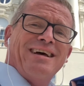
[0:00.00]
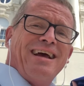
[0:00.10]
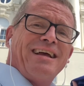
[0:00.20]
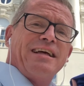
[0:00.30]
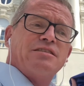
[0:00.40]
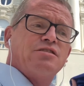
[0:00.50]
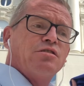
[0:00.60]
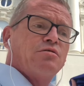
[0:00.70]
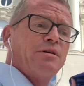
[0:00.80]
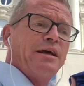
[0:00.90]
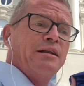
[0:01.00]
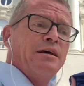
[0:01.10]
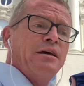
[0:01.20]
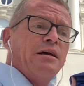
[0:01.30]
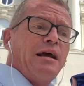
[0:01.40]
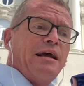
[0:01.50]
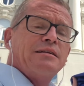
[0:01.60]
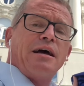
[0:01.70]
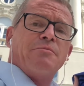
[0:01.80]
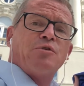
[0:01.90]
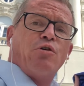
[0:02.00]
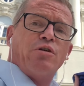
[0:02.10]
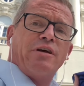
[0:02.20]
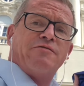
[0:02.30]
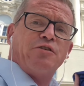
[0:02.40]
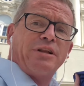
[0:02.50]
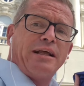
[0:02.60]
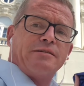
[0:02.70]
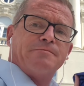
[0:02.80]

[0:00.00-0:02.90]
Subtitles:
against Ukraine, and I'm calling for that.